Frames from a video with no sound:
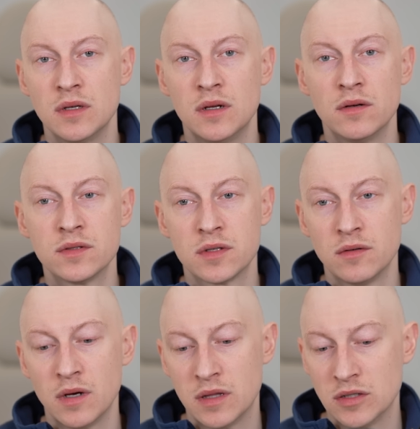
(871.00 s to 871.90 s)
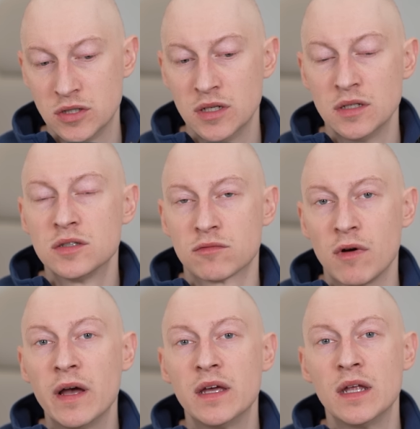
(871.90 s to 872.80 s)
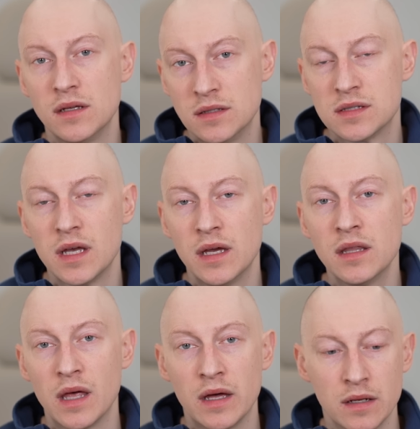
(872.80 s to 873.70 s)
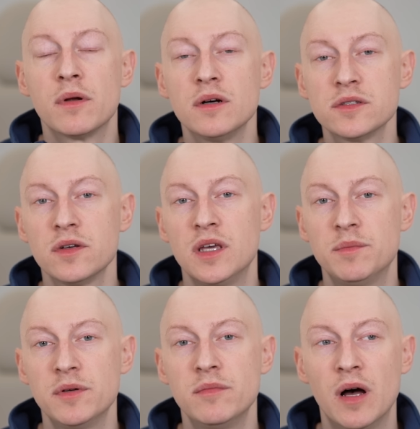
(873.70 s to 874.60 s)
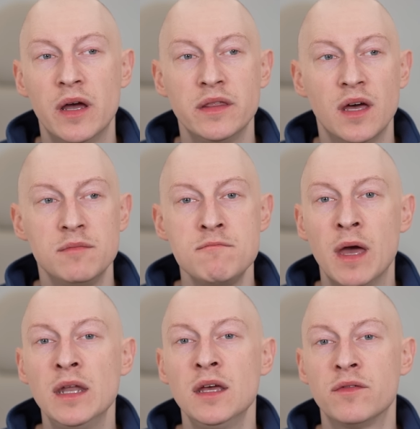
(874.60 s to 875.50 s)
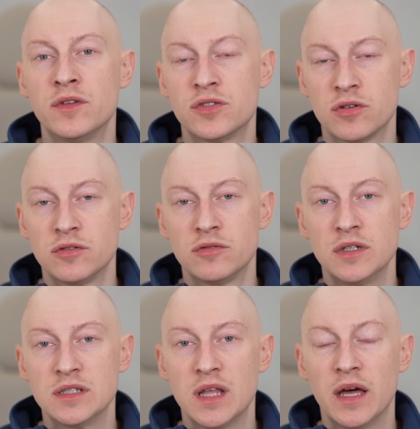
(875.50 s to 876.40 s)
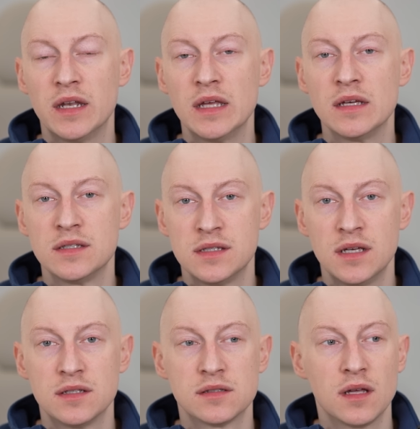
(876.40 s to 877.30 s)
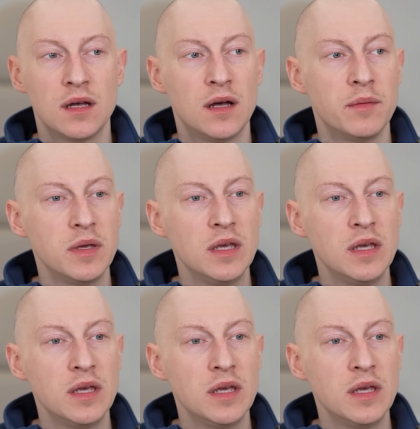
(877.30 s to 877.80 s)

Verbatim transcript: You know, so I think she is right in saying that. But also keep in mind that many of the surgeries that exist, um,